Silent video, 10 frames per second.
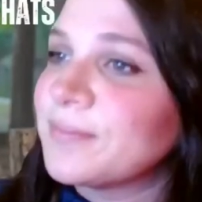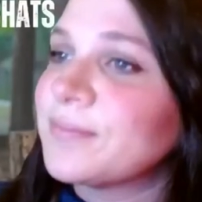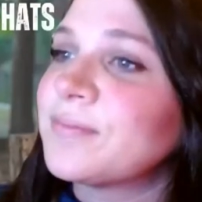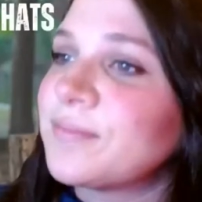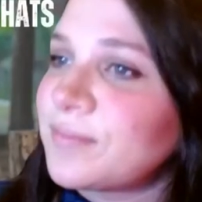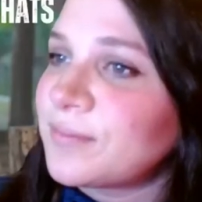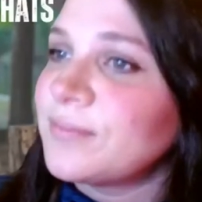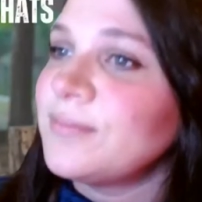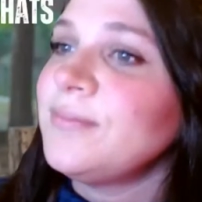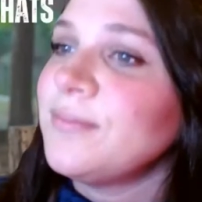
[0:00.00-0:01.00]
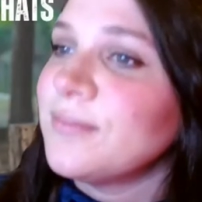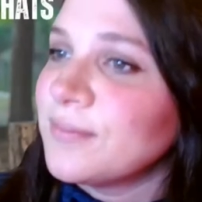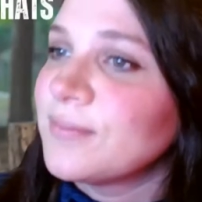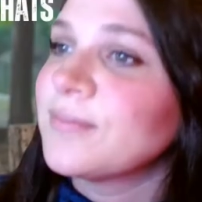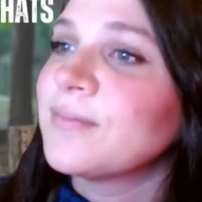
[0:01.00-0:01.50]
Yeah.
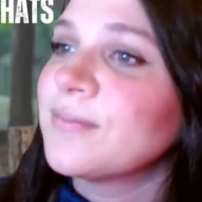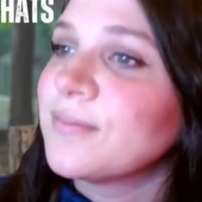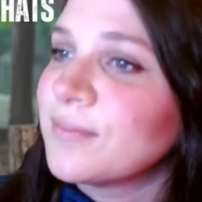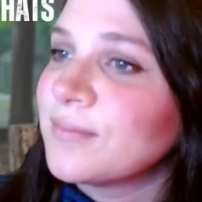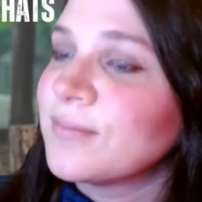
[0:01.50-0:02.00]
And it was from